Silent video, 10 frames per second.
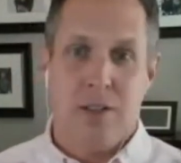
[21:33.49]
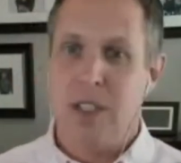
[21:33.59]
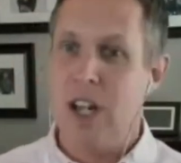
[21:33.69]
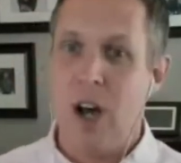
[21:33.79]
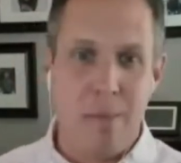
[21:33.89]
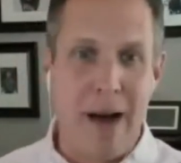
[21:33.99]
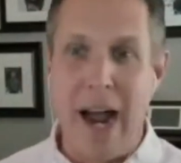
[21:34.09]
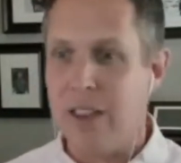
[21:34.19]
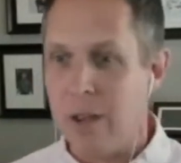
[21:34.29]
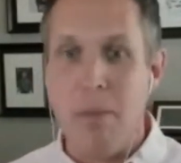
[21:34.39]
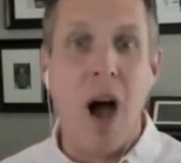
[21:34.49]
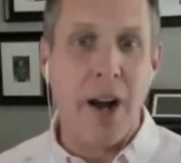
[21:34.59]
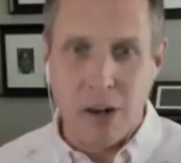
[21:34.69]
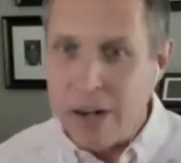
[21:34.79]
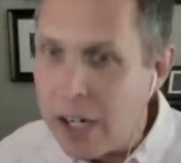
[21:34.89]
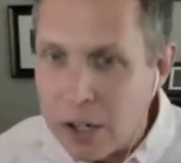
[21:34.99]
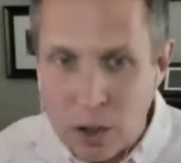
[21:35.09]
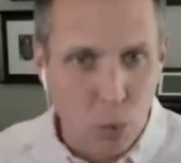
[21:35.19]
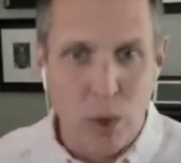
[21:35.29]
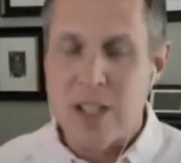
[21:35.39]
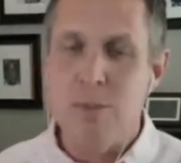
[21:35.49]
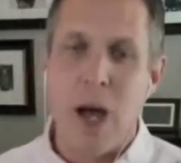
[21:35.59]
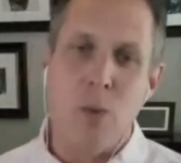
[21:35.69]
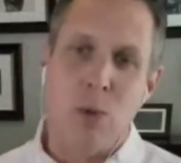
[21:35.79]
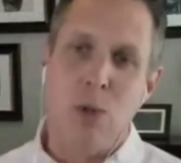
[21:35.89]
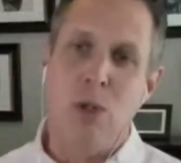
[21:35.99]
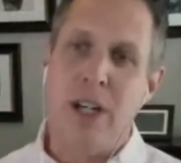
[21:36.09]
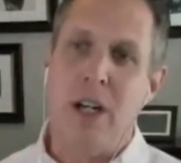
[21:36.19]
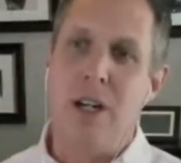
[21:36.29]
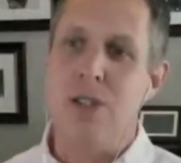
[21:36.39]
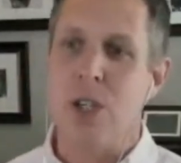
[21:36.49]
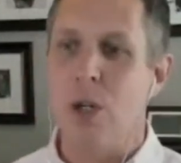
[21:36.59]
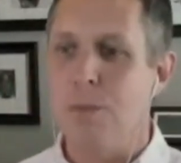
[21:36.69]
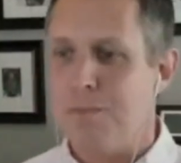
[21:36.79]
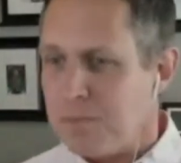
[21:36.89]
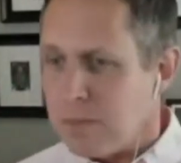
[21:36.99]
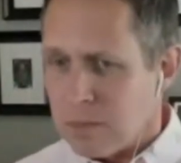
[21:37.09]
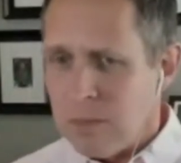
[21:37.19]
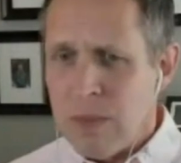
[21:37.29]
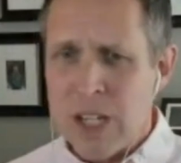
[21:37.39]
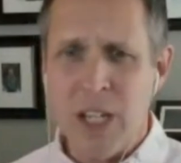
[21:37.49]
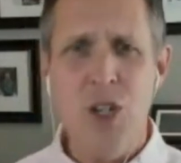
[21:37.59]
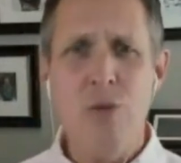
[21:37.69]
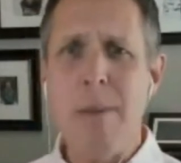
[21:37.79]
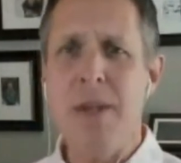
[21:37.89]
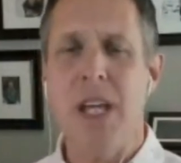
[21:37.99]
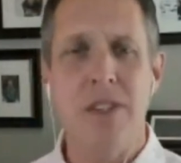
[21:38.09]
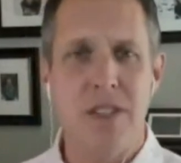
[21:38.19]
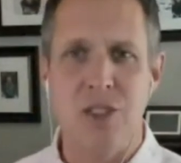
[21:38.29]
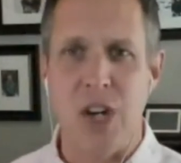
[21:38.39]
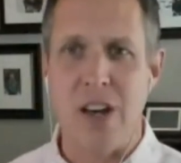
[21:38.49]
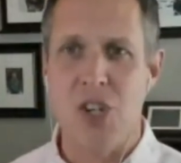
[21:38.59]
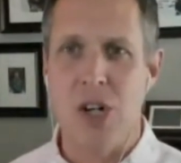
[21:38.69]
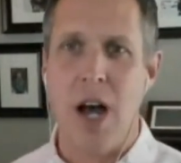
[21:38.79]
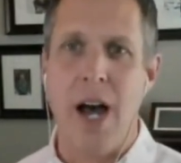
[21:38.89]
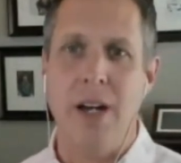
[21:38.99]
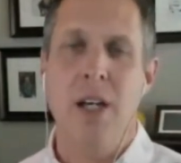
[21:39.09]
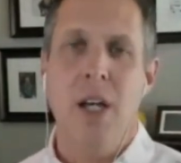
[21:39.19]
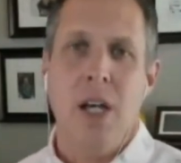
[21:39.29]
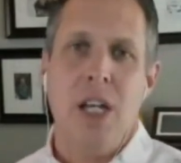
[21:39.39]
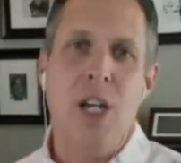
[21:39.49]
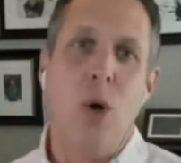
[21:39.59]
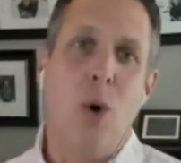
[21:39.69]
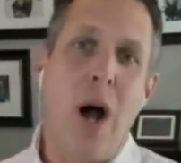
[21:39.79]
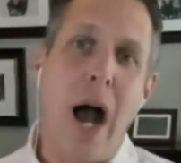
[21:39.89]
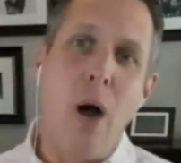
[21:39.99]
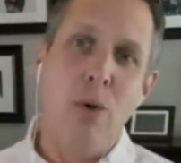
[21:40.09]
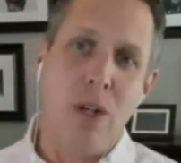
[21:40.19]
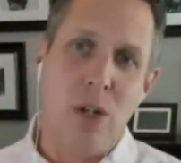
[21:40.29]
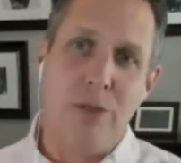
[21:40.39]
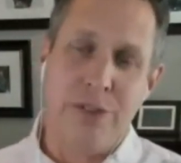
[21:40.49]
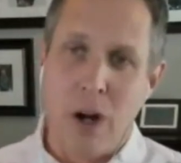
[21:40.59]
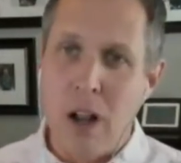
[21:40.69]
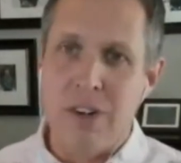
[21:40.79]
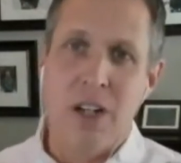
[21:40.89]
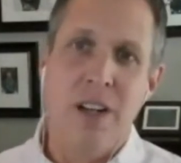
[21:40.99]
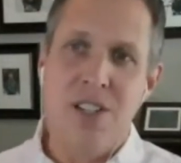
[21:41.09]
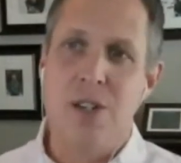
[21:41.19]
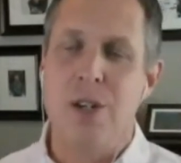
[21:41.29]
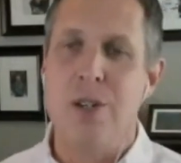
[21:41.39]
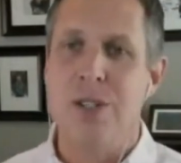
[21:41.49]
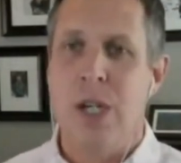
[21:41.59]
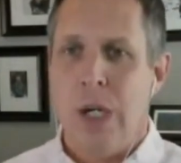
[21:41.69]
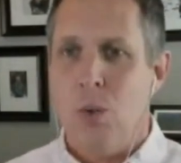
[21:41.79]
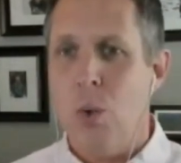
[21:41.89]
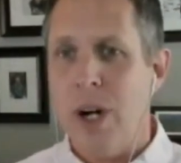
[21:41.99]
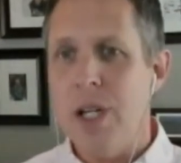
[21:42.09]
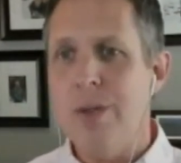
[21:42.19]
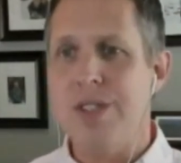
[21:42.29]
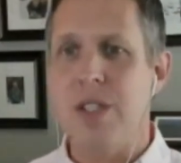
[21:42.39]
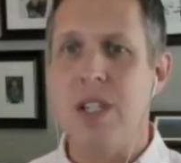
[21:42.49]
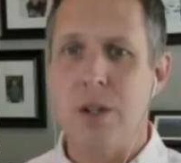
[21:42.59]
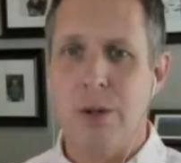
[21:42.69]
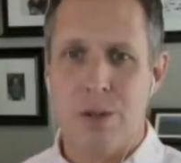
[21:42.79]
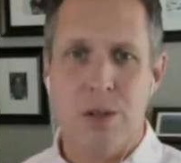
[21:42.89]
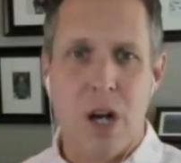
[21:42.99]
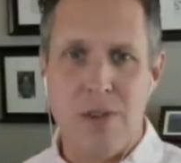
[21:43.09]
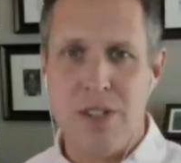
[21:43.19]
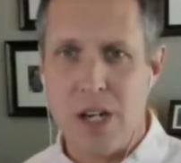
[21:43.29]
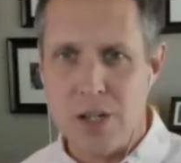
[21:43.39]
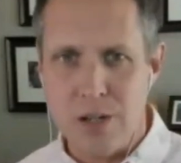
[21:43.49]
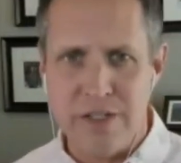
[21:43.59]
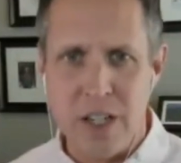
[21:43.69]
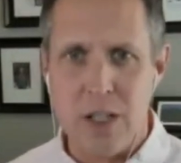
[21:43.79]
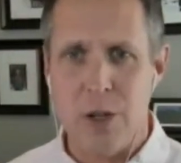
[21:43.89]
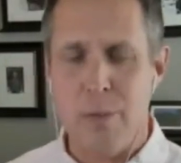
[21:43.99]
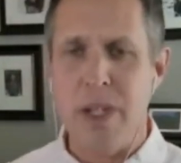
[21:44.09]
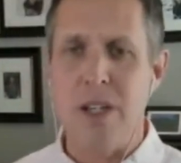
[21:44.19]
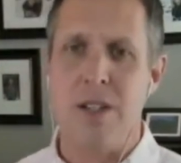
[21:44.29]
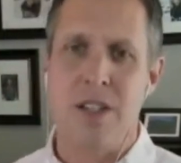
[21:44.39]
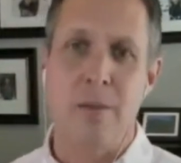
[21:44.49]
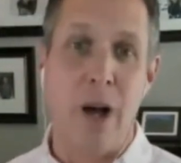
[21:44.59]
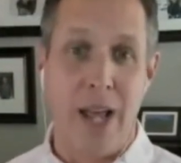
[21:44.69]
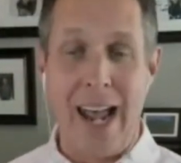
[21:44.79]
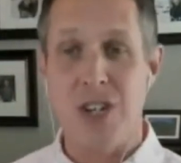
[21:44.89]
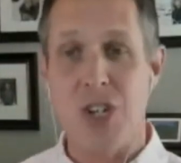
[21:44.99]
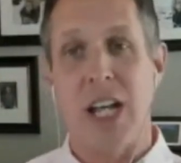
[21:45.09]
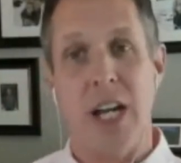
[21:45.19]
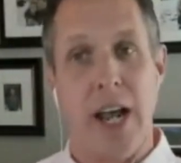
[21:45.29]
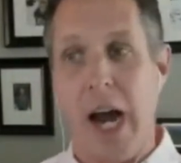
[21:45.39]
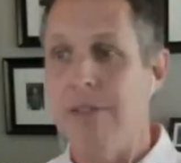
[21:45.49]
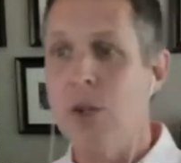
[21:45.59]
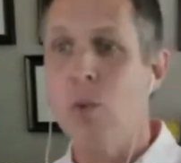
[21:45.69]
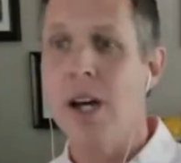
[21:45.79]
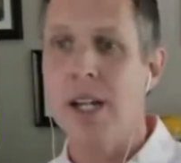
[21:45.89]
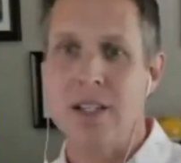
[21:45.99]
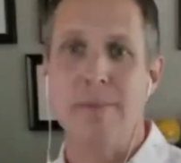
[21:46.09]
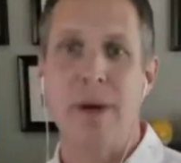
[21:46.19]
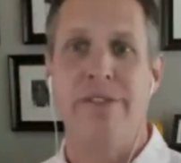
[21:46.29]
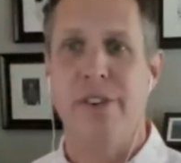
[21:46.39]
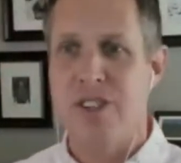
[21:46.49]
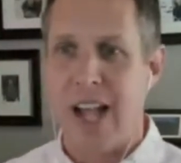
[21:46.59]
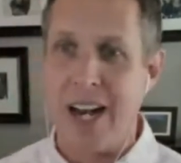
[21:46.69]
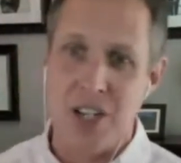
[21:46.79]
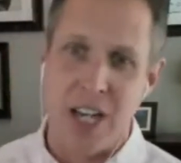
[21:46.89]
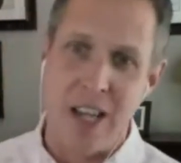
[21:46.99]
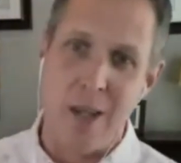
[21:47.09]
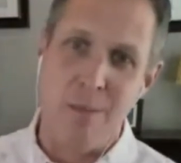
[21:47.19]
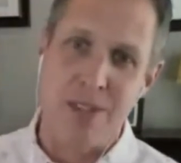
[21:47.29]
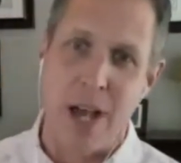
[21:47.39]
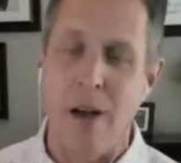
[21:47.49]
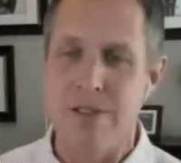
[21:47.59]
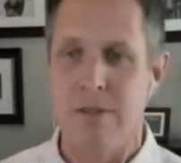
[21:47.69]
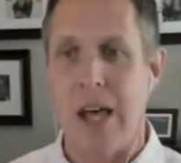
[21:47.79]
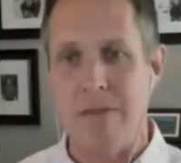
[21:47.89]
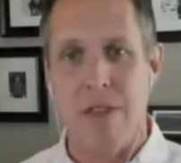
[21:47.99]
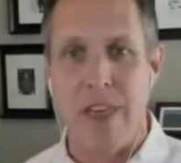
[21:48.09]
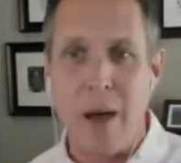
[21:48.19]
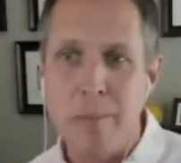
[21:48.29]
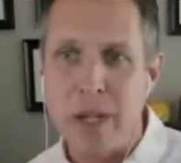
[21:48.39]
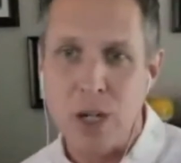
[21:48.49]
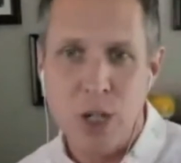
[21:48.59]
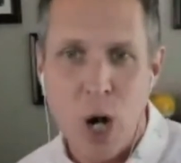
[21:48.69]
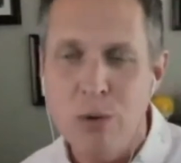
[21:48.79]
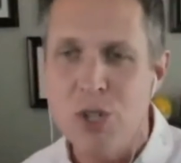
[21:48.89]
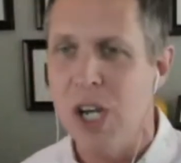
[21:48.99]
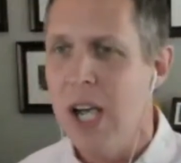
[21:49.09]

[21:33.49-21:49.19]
You know, am I the moderator? What's my role here? And so, could you maybe give a suggestion on, you know, how, you know, for all of our listeners, where do you see Crucial Conversations fit into the piece? Is it about educating everyone? Is it about first educating themselves and having them be a coach?